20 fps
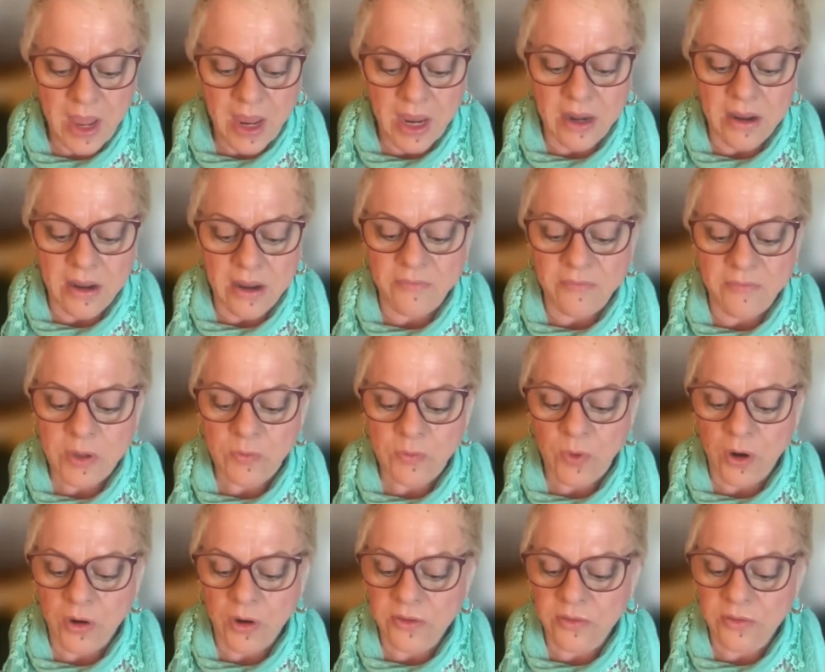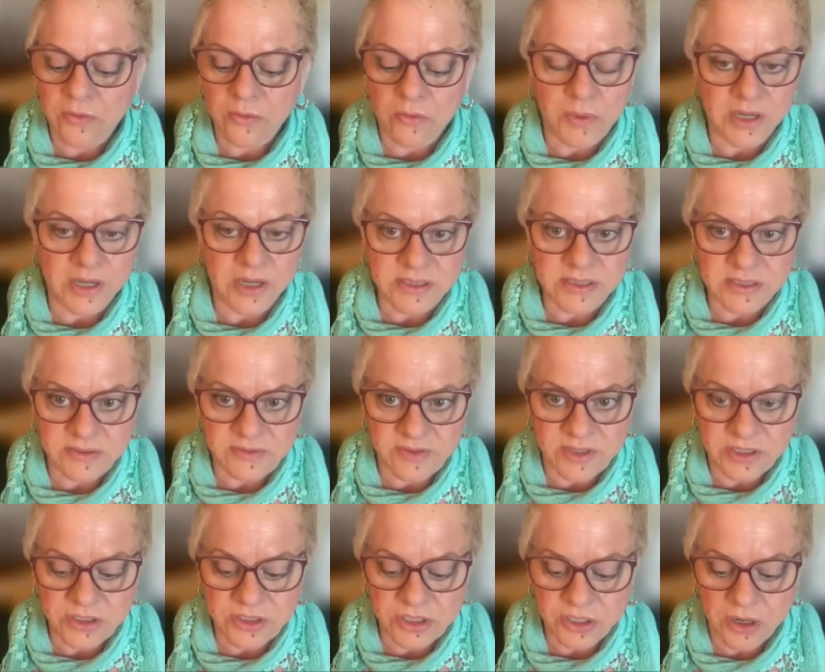And I've been working through my
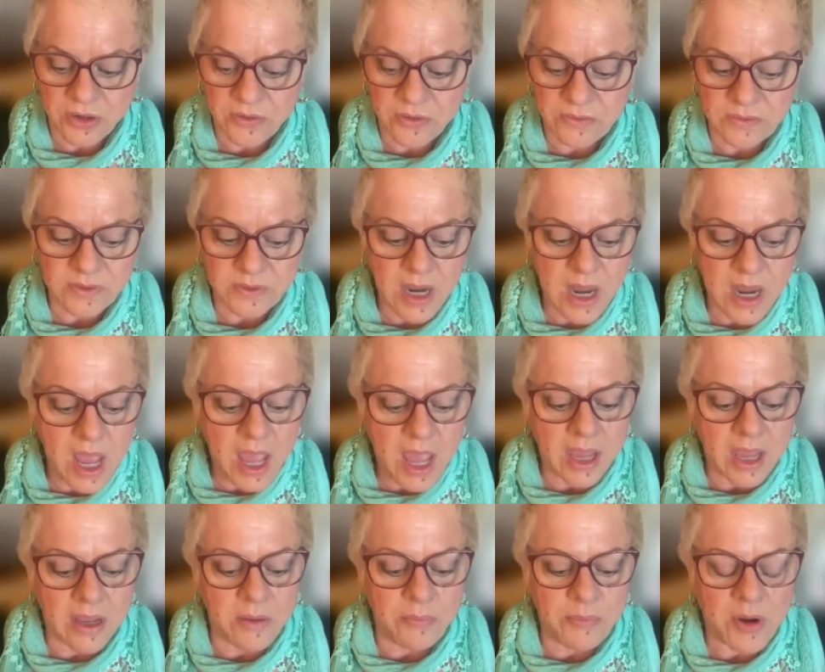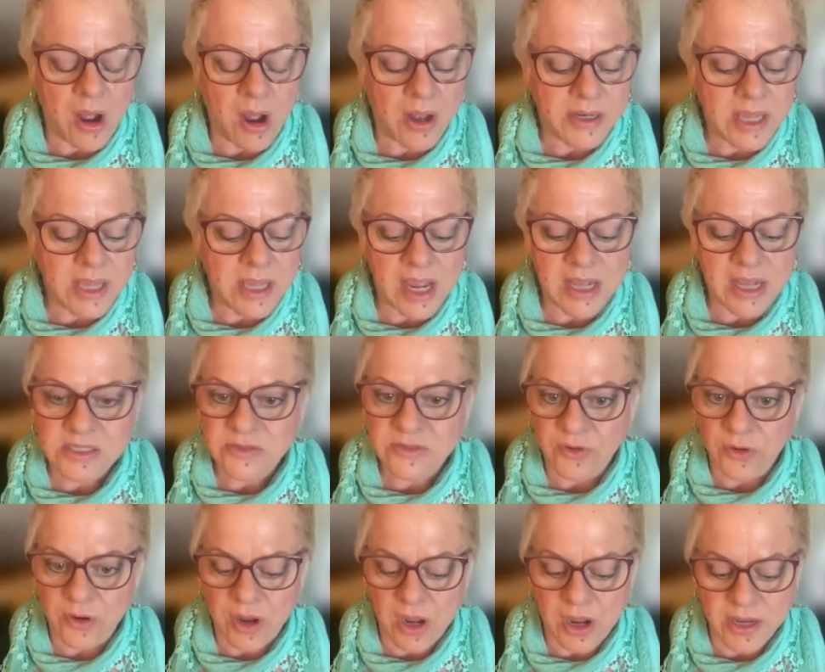TV show and podcast
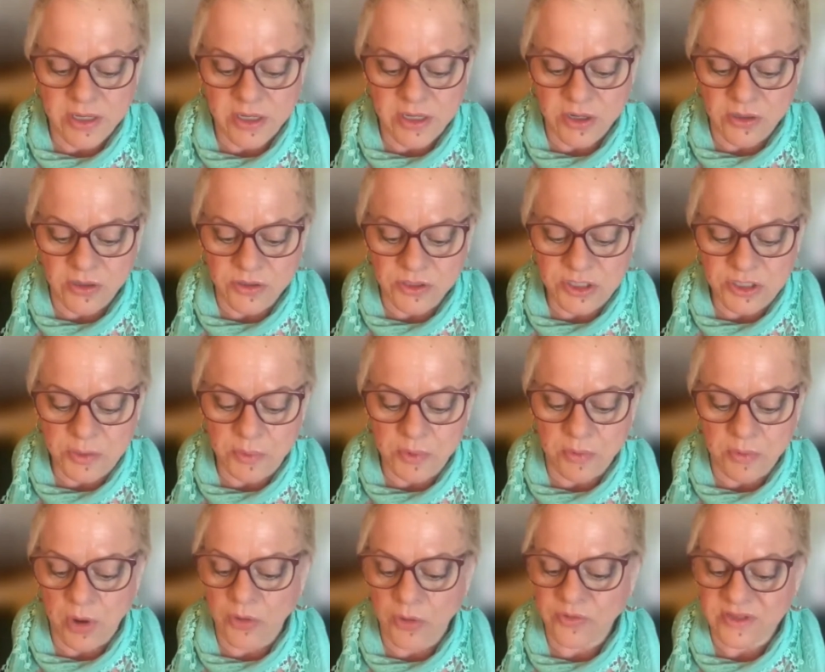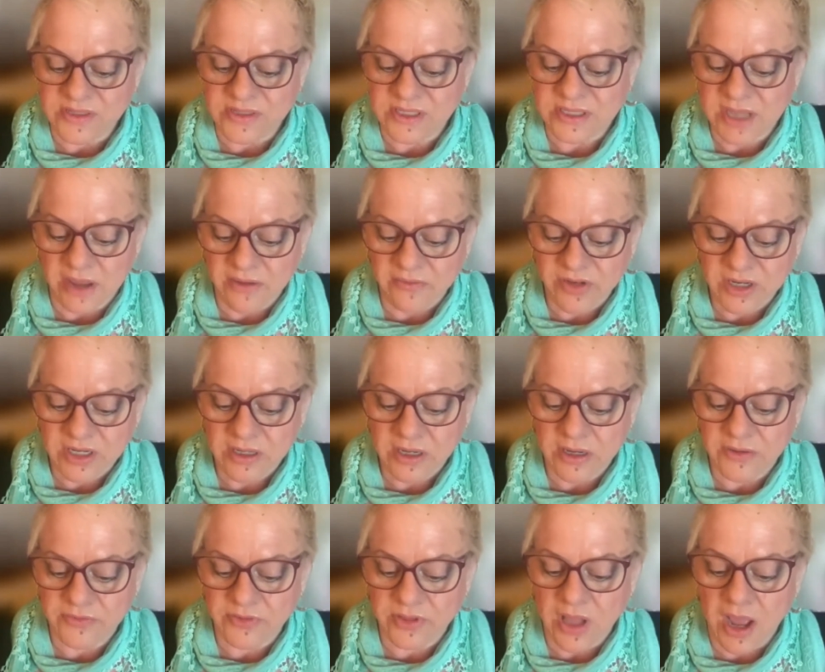for 9 years to promote the safety
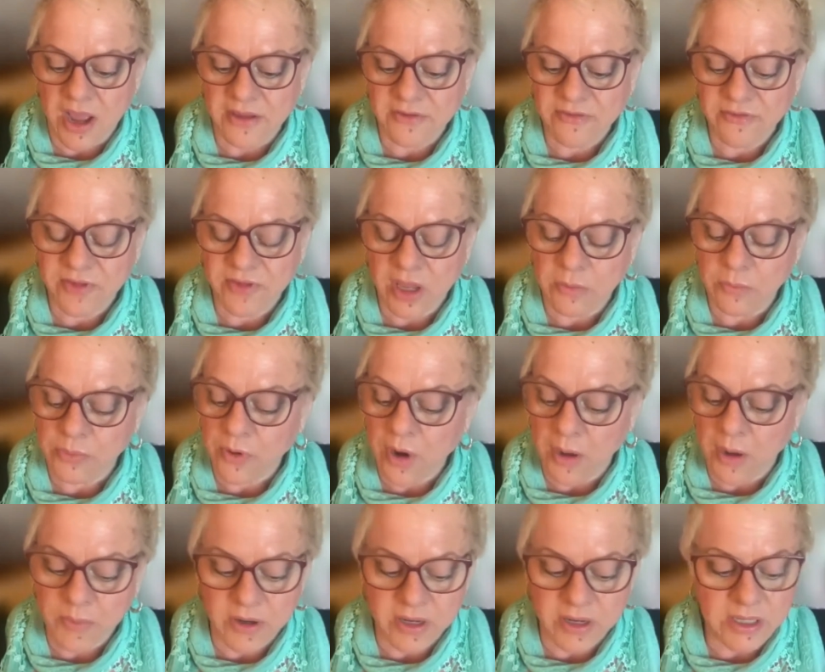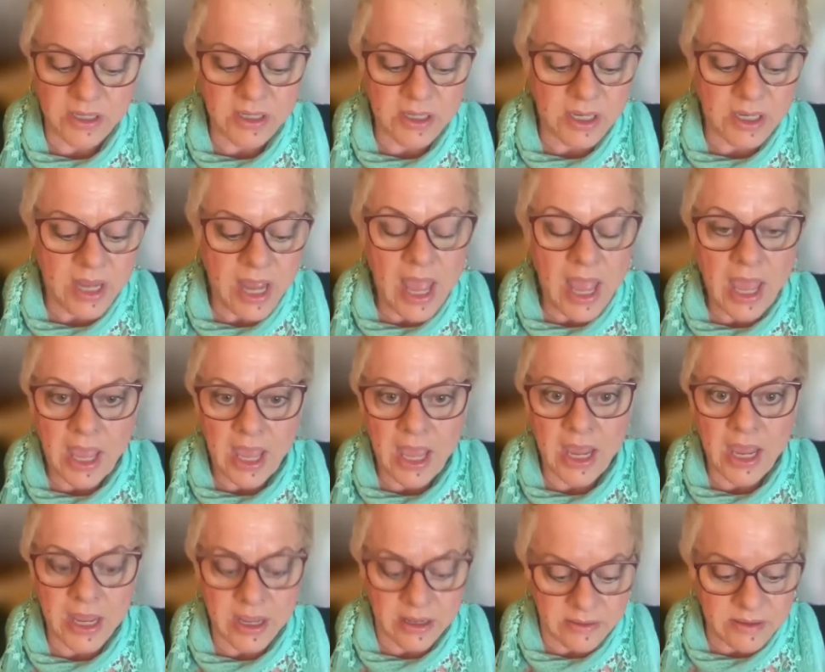of life and property
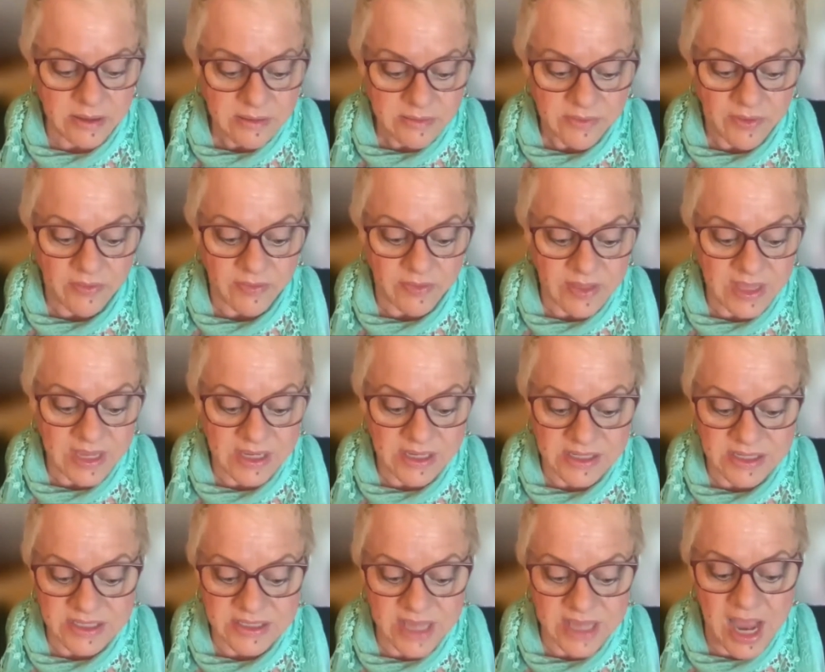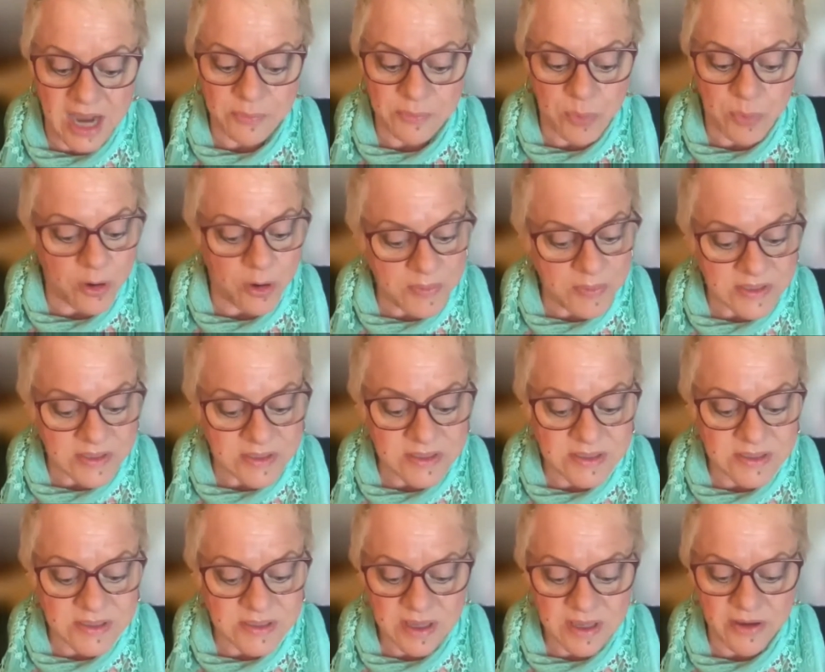and the exact
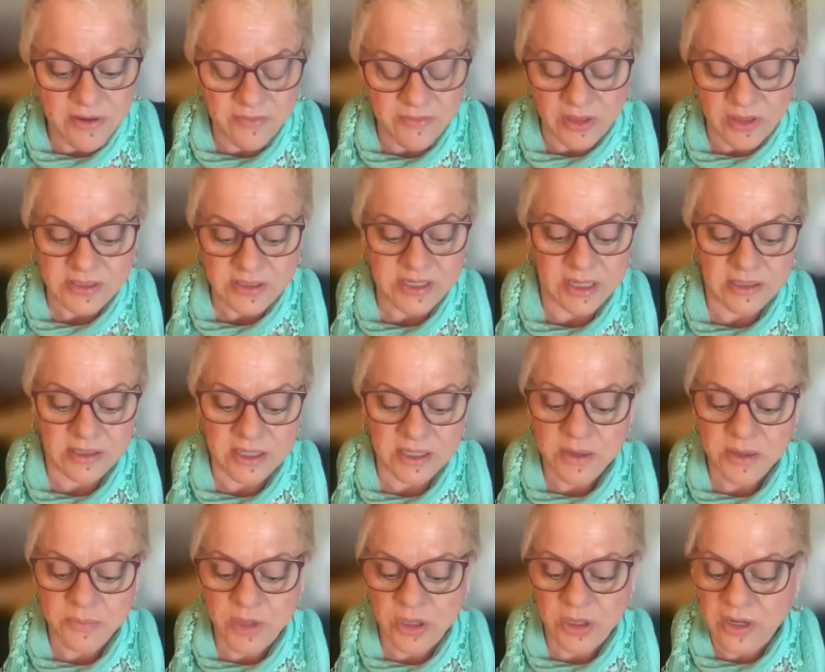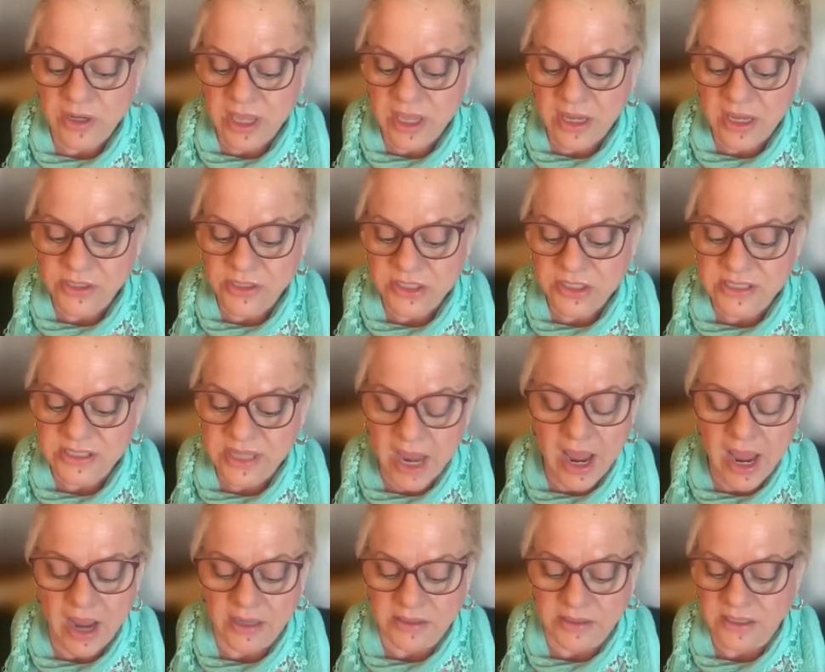purpose of the Telecommunications
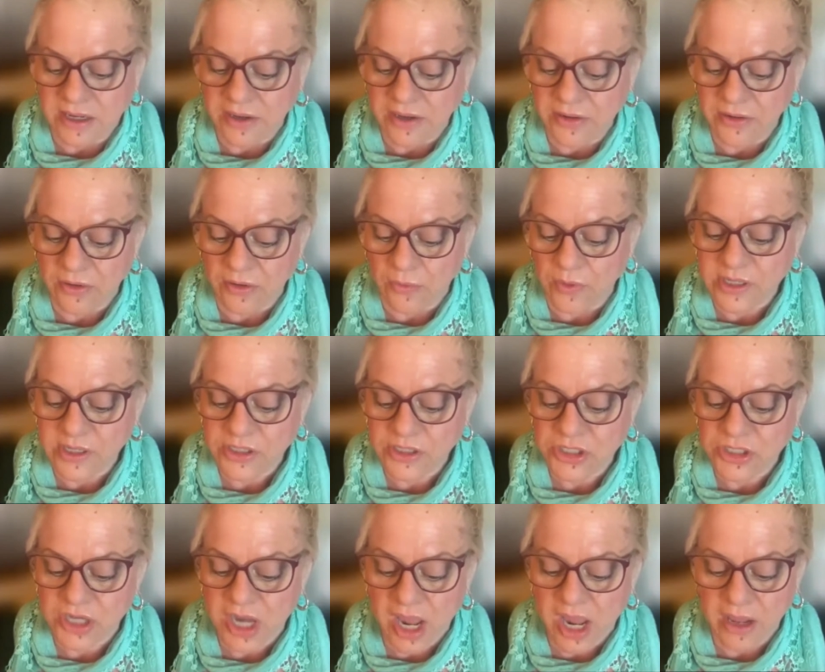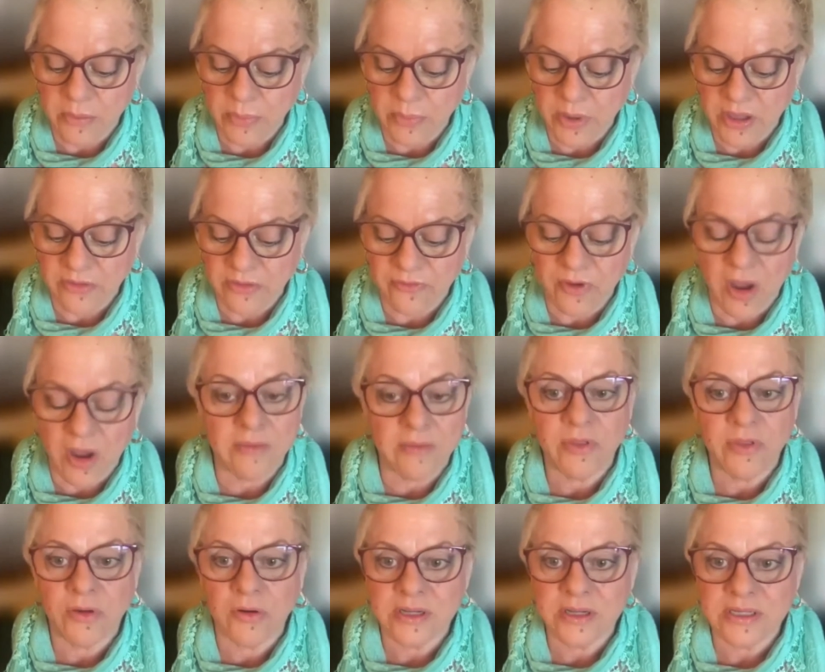Act under which AB
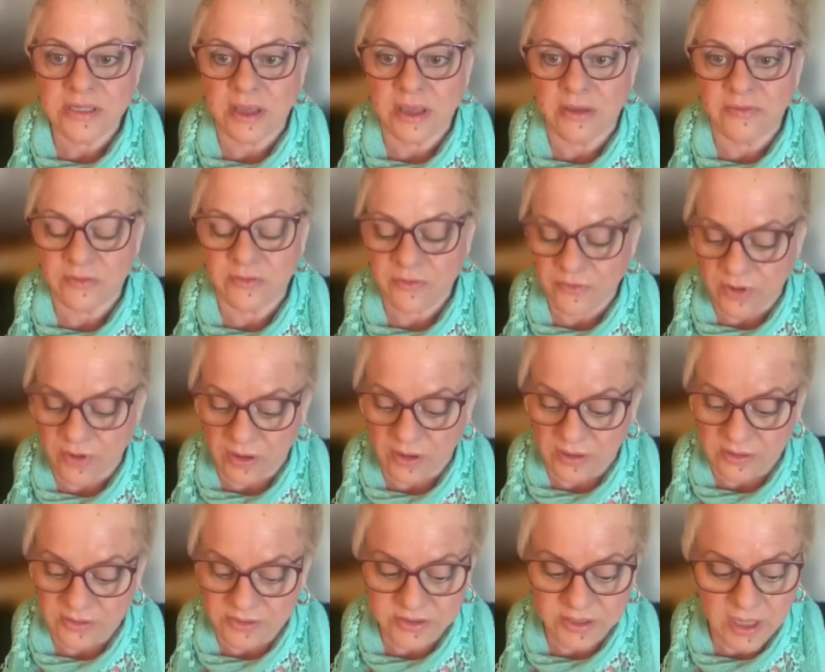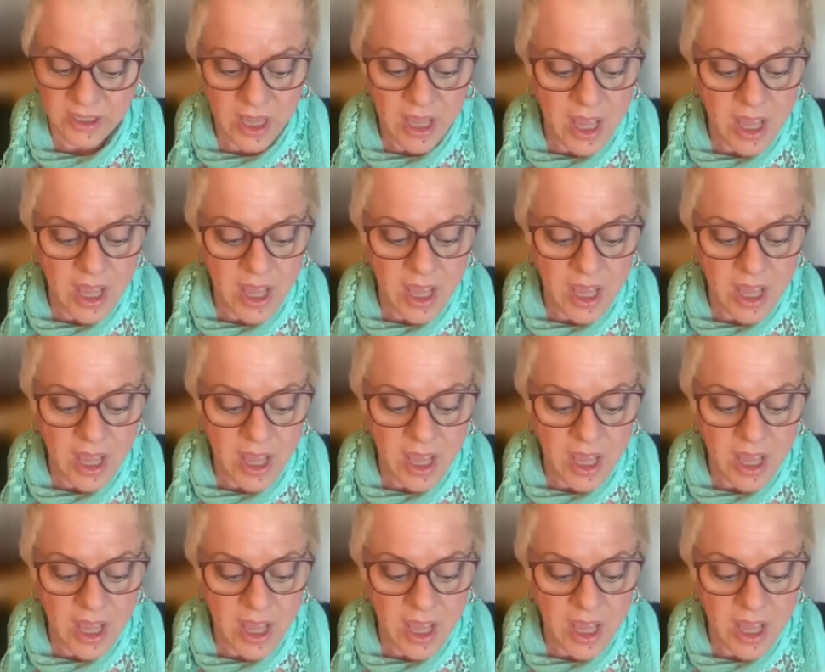537 falls,